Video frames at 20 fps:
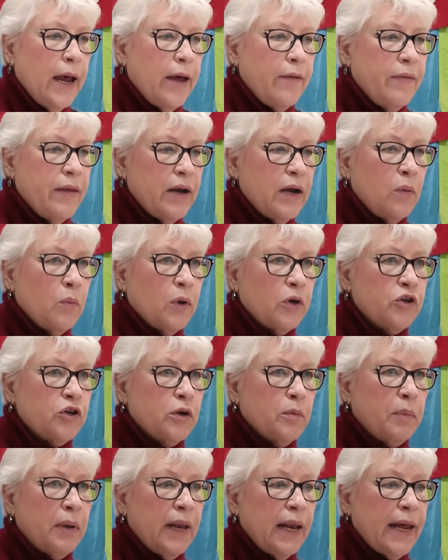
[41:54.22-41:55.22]
And then I want
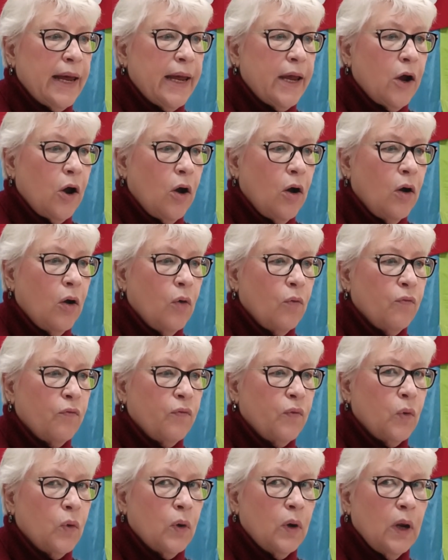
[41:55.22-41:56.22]
you to play all
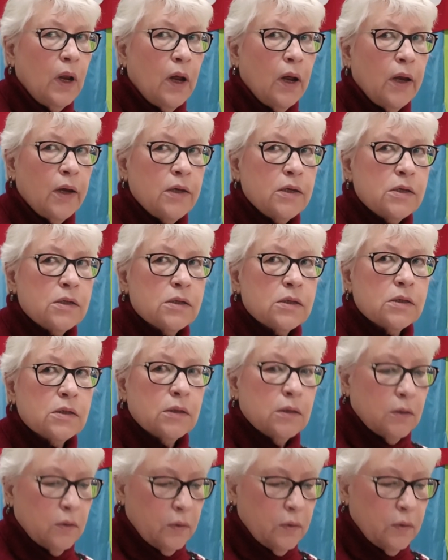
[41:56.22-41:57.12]
4 lines,